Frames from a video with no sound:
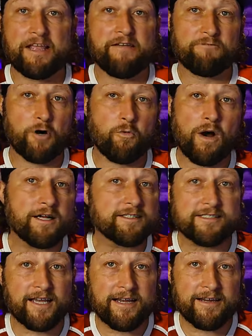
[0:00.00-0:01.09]
for
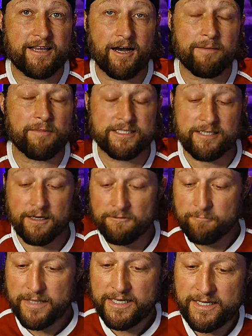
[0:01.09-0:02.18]
once, I caught myself
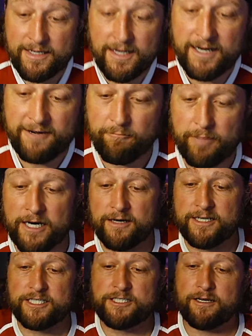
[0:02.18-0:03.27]
being kind of
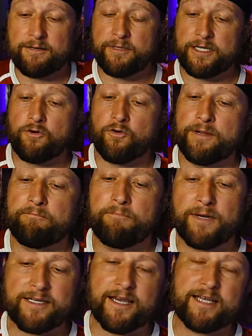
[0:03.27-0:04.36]
bearish on Bitcoin.
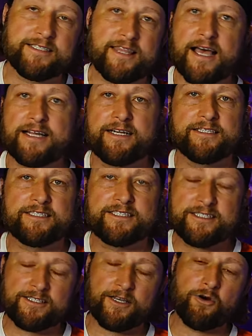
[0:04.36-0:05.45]
But guys, that is
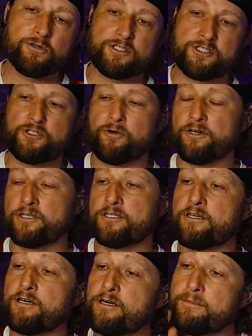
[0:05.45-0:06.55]
so short
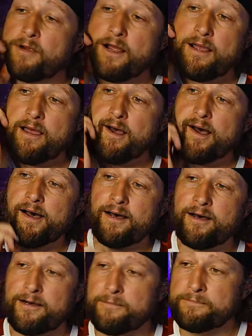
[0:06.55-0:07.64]
term.
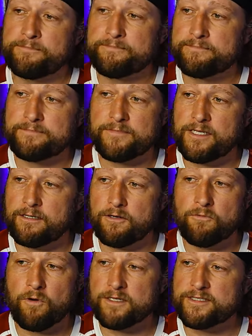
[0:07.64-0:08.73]
Um, you know,
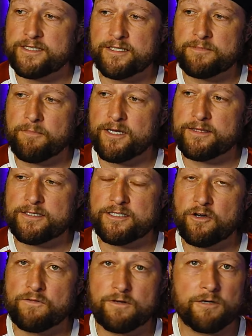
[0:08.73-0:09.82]
once this month is
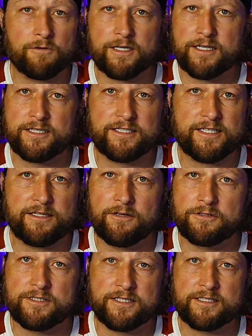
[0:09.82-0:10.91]
over, we're going to see
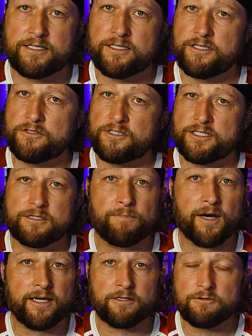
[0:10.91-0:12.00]
those institutions
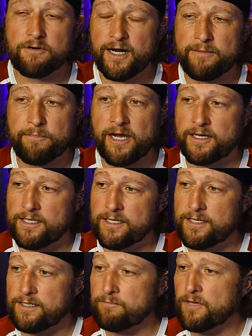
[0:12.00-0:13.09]
pile right back
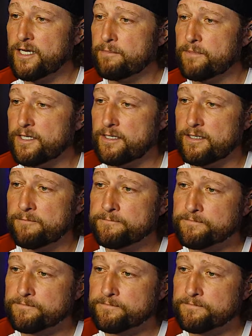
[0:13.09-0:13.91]
in, in my opinion,